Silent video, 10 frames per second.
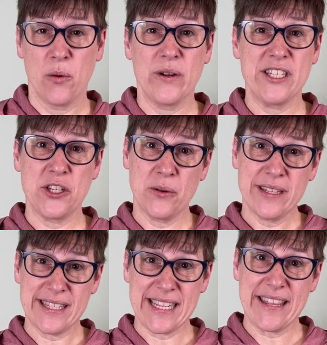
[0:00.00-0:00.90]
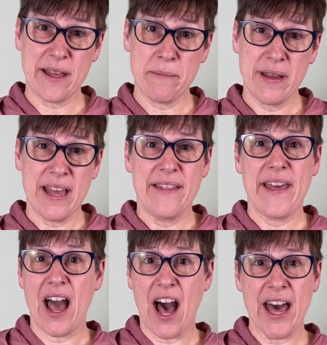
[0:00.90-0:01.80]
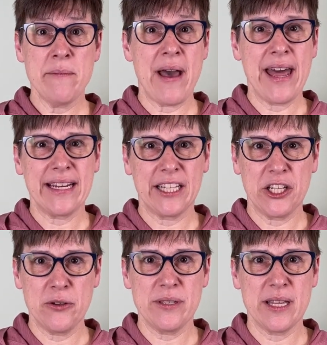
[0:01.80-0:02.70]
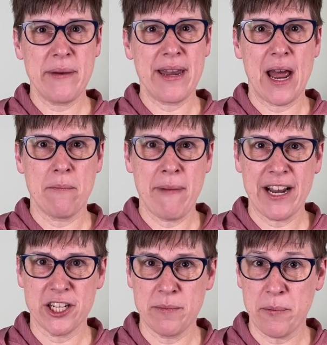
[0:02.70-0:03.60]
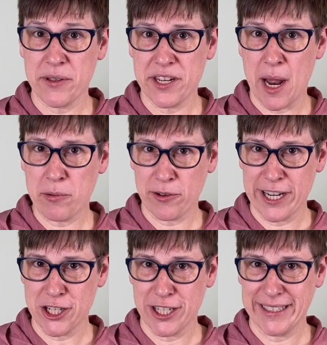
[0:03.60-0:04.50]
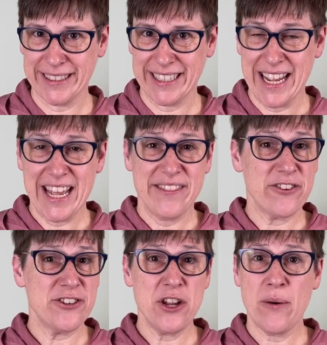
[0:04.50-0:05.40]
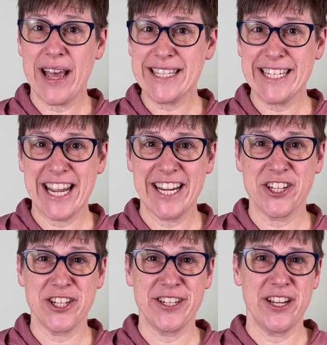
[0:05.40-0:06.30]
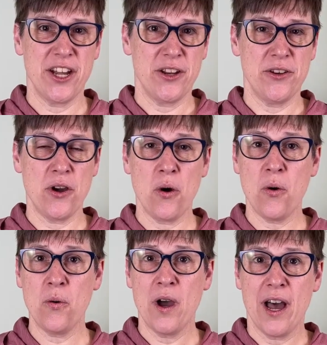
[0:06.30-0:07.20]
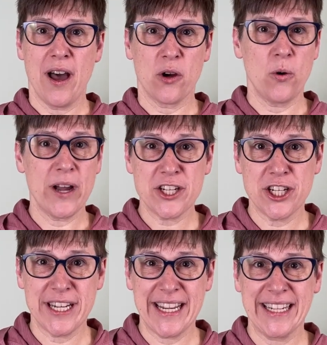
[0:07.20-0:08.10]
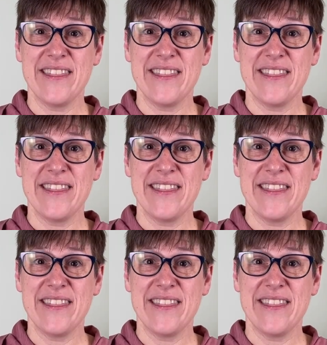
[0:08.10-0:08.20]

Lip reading: When students see them, they automatically use them and match them up with an operation. There's no hesitation, no questioning.